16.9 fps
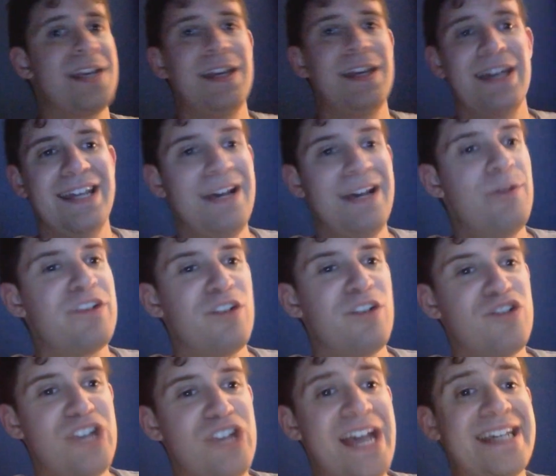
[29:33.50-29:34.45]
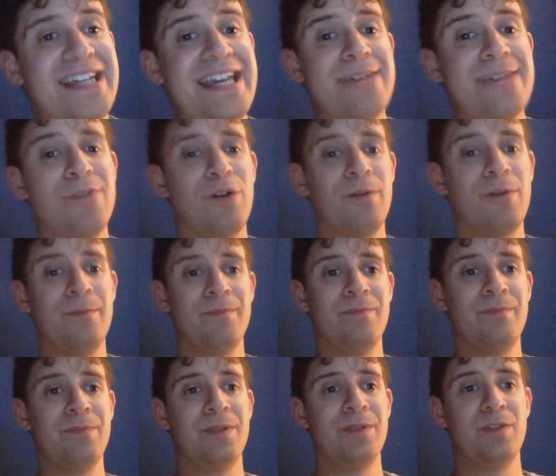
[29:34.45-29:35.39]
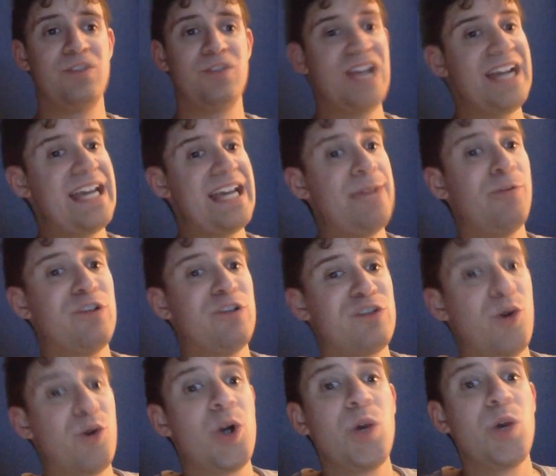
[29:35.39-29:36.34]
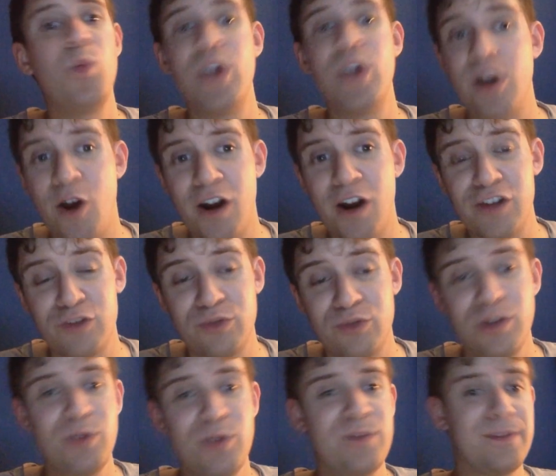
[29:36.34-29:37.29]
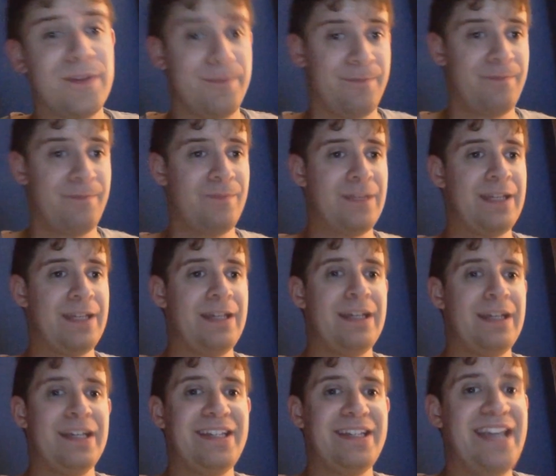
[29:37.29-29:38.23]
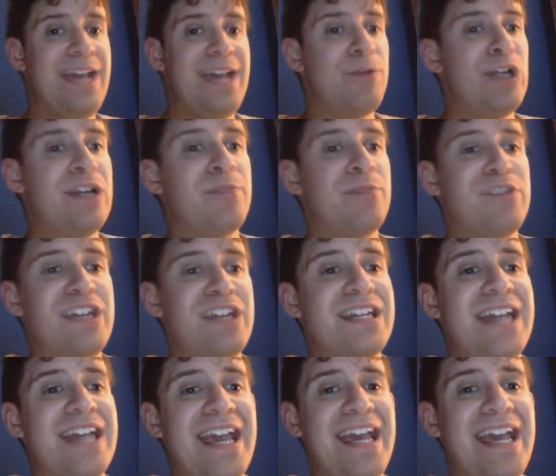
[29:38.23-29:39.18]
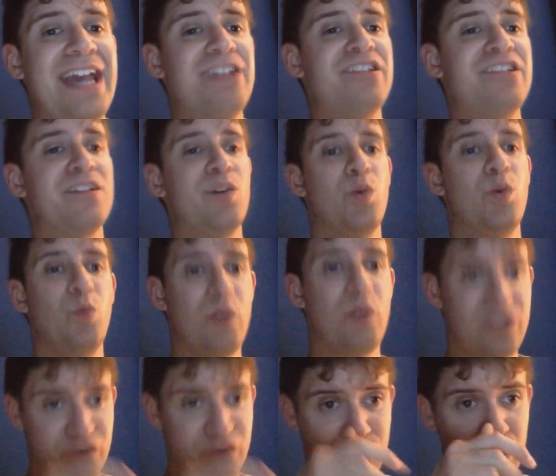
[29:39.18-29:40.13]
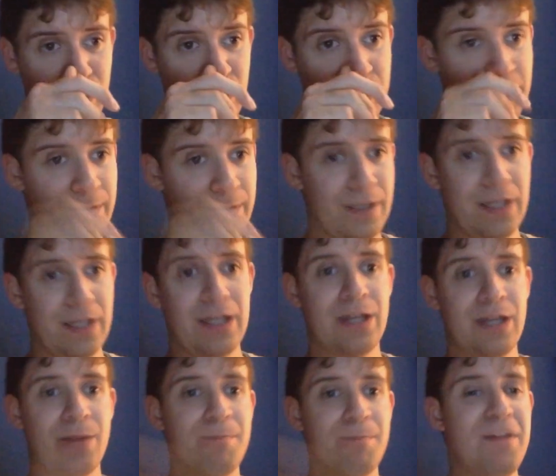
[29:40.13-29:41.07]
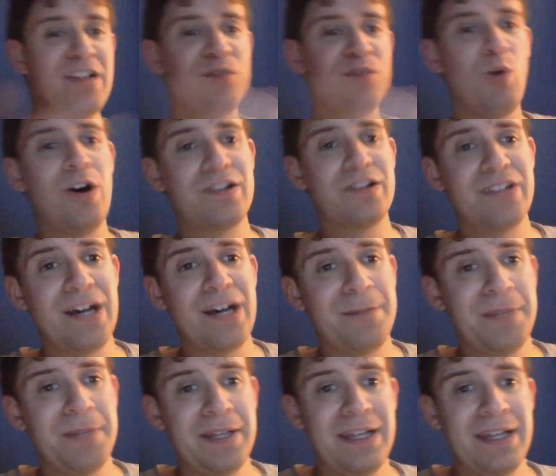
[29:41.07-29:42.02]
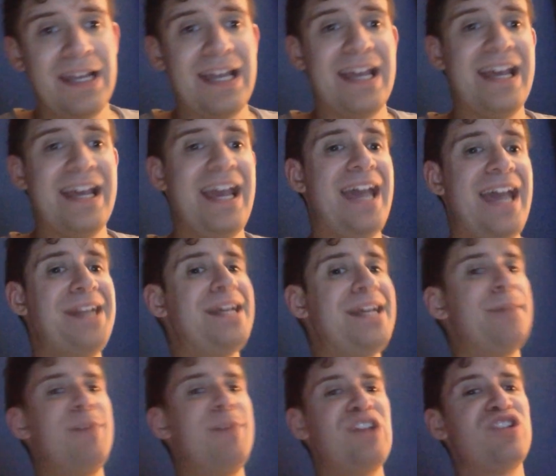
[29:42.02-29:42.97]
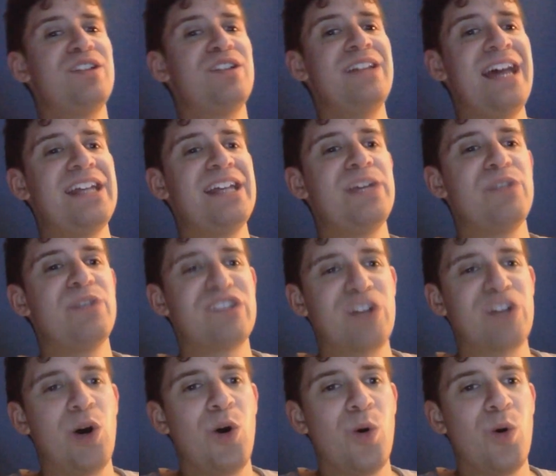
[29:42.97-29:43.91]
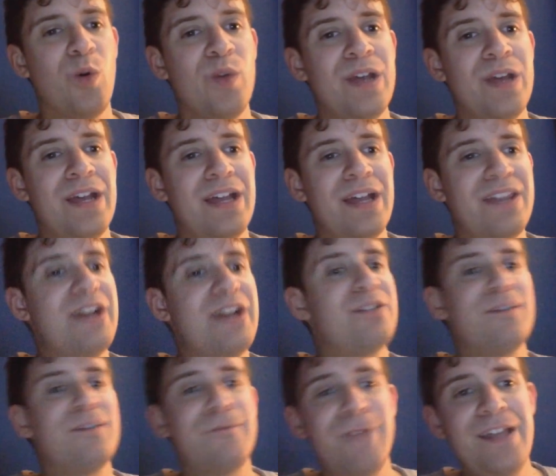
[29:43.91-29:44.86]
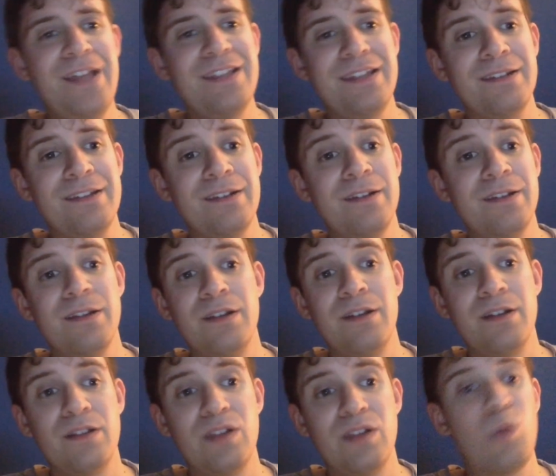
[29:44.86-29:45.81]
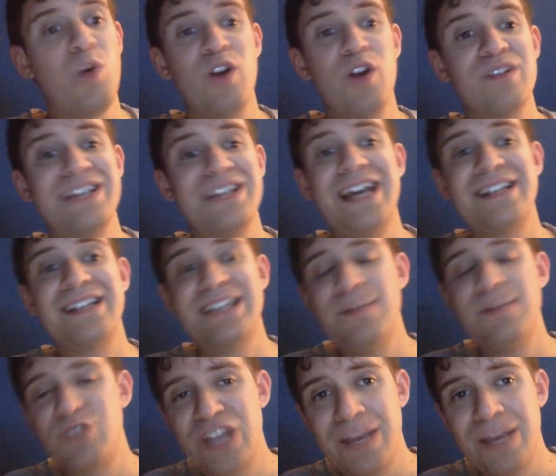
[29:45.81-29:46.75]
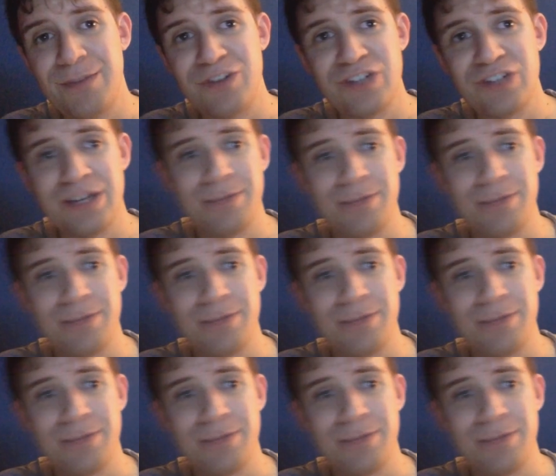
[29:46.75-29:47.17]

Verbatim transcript: Then we saw Chad Gable. Chad Gable was talking with R Truth. Gable ended up shaking hands with Truth. Miz walked up and he had mentioned that he was told they're defending the World Tag Team Championship.